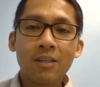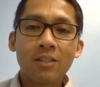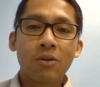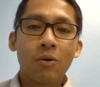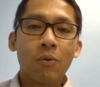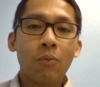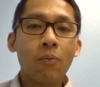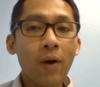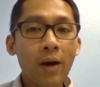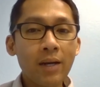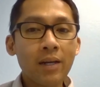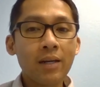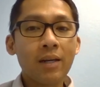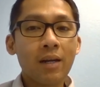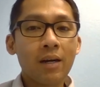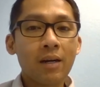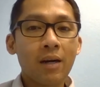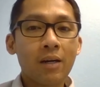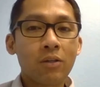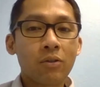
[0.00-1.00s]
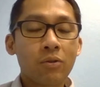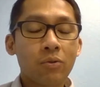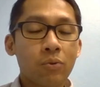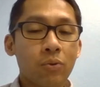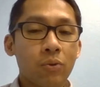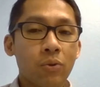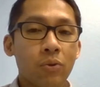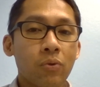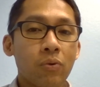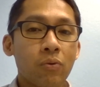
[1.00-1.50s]
So one are
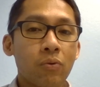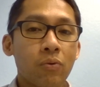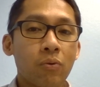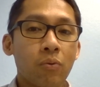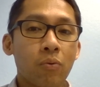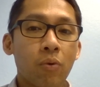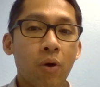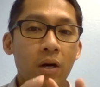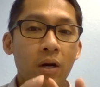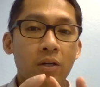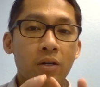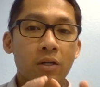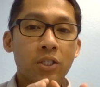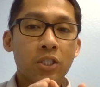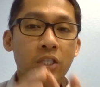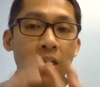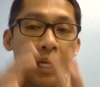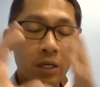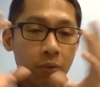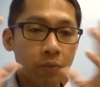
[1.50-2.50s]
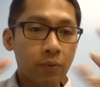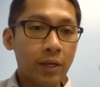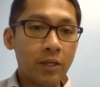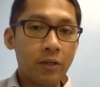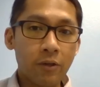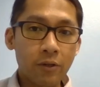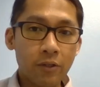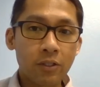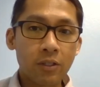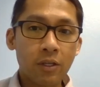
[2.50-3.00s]
through water
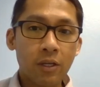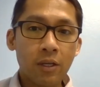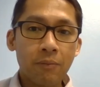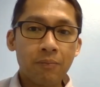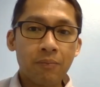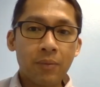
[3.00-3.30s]
generators.